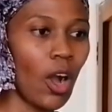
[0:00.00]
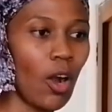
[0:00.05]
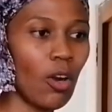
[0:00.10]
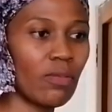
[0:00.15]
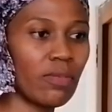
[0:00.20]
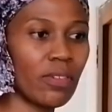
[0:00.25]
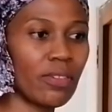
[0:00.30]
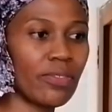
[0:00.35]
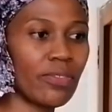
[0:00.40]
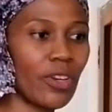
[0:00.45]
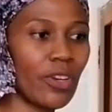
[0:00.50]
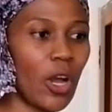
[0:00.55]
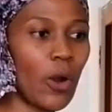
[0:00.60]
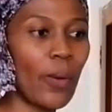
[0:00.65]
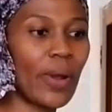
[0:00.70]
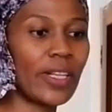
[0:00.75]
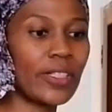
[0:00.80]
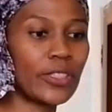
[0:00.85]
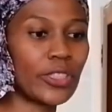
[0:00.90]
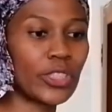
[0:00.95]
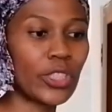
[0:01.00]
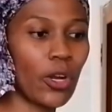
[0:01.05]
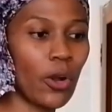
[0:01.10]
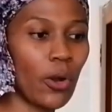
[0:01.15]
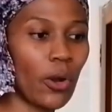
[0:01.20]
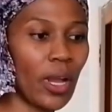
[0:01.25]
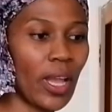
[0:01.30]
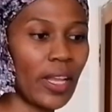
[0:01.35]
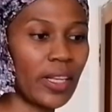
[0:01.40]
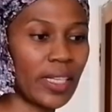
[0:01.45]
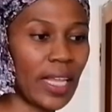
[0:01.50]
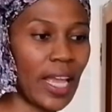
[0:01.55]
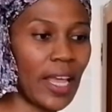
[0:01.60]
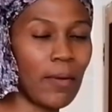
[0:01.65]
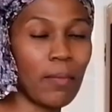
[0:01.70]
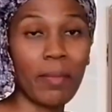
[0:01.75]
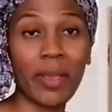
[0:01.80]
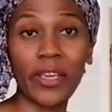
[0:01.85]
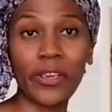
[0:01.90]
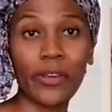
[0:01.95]
overflow
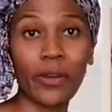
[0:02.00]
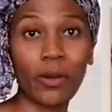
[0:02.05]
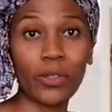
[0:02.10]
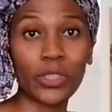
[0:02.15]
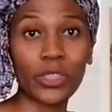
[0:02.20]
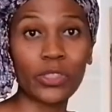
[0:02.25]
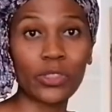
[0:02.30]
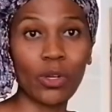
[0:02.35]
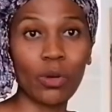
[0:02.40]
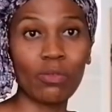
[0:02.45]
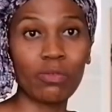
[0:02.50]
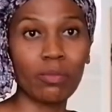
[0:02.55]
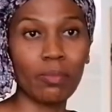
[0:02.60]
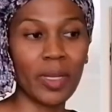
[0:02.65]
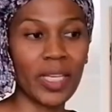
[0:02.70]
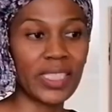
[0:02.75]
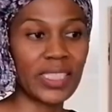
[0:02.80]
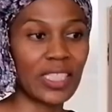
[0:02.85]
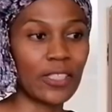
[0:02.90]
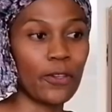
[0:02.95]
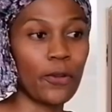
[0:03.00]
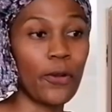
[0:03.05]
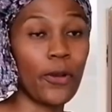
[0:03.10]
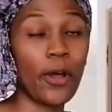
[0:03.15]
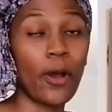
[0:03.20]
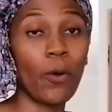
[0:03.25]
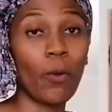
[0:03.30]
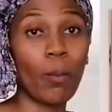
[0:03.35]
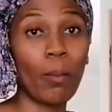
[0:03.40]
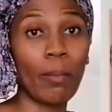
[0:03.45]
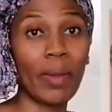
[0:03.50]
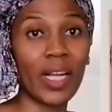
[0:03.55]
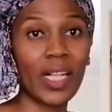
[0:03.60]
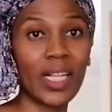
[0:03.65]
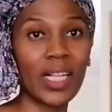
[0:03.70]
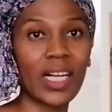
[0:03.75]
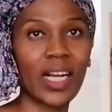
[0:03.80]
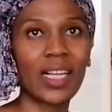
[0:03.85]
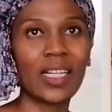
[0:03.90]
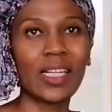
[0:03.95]
and make your stove messy. You know,
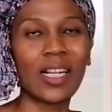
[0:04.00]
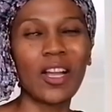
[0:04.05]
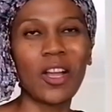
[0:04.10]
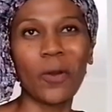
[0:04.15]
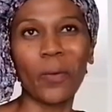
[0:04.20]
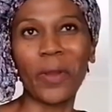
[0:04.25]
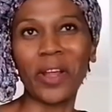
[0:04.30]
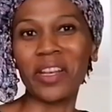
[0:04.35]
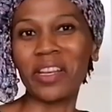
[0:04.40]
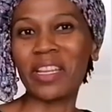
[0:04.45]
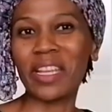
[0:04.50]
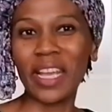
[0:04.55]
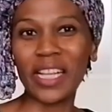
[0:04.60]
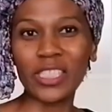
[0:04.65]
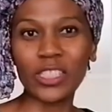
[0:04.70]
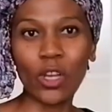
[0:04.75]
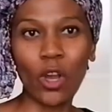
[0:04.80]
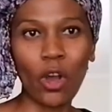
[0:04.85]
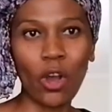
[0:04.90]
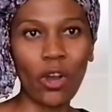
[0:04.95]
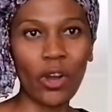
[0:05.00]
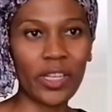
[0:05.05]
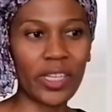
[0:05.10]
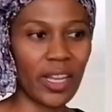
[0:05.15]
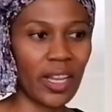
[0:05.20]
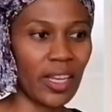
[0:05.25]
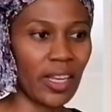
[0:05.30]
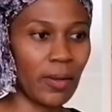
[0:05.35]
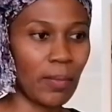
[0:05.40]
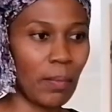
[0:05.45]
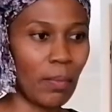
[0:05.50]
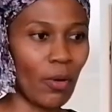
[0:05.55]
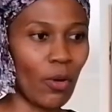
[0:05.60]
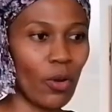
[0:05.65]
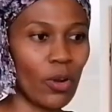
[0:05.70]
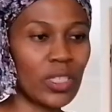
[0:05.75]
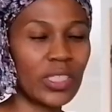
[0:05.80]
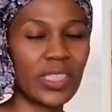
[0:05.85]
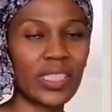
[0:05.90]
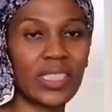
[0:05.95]
milk, when it gets hot and it
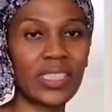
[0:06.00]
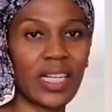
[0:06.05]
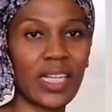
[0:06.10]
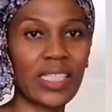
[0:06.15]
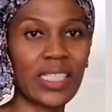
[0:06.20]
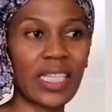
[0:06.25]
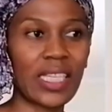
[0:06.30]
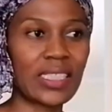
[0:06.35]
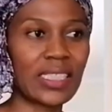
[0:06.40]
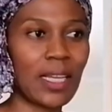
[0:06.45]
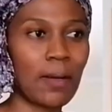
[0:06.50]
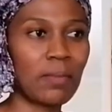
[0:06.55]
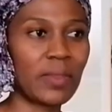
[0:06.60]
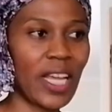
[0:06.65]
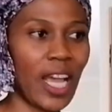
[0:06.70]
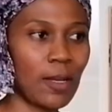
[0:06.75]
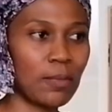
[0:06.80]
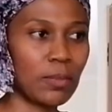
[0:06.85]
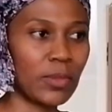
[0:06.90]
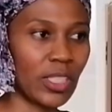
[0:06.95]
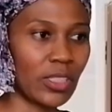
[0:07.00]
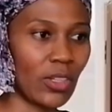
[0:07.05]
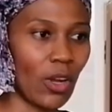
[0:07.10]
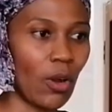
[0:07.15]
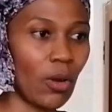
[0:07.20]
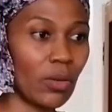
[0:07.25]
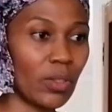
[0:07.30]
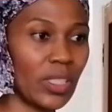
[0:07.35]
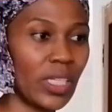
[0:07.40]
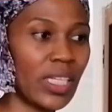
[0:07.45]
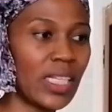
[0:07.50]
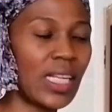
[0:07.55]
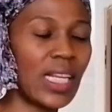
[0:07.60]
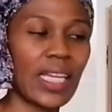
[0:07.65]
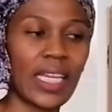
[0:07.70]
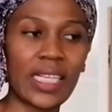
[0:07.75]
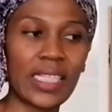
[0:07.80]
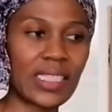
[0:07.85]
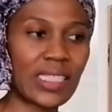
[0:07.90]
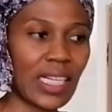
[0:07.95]
boils, it sometimes
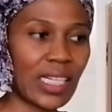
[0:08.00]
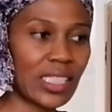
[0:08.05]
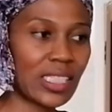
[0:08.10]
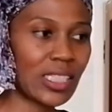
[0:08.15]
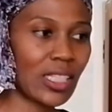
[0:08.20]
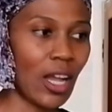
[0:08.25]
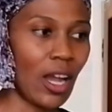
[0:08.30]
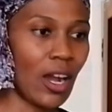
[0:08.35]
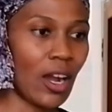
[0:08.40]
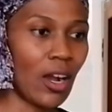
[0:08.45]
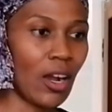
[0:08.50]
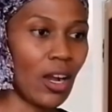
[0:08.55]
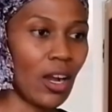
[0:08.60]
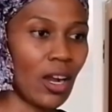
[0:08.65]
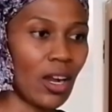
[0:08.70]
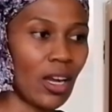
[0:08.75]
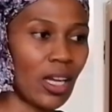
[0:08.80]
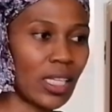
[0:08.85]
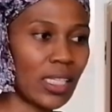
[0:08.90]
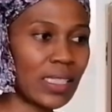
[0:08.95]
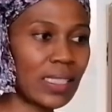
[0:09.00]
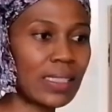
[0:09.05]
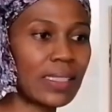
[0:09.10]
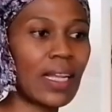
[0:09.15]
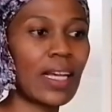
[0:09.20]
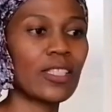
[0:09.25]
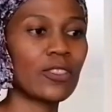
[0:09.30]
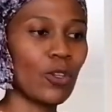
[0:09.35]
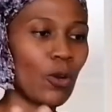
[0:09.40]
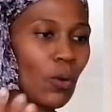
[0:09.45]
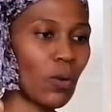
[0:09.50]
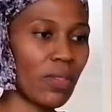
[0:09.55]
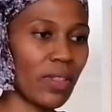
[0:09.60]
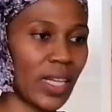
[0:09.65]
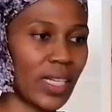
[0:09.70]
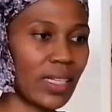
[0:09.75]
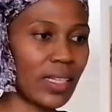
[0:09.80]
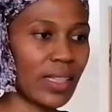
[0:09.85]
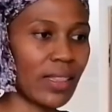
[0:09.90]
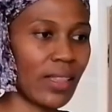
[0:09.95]
just does all
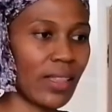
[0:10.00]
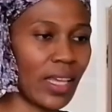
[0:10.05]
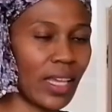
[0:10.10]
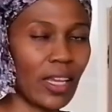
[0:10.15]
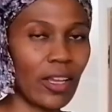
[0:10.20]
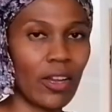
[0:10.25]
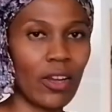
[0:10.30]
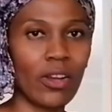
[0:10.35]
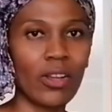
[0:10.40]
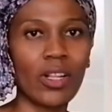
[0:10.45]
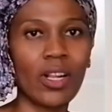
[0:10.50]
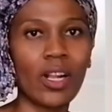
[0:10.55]
that thing